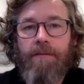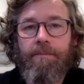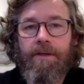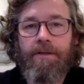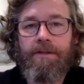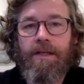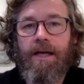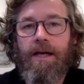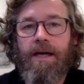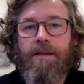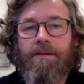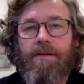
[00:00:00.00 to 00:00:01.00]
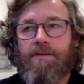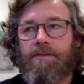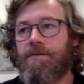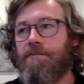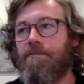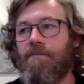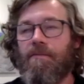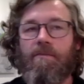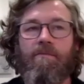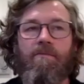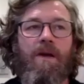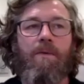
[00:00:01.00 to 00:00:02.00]
because
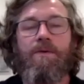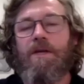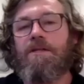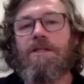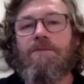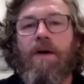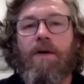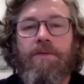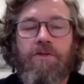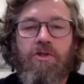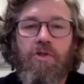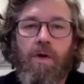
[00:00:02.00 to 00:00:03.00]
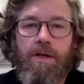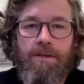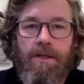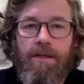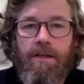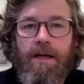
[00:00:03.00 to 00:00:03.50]
it just felt disjointed.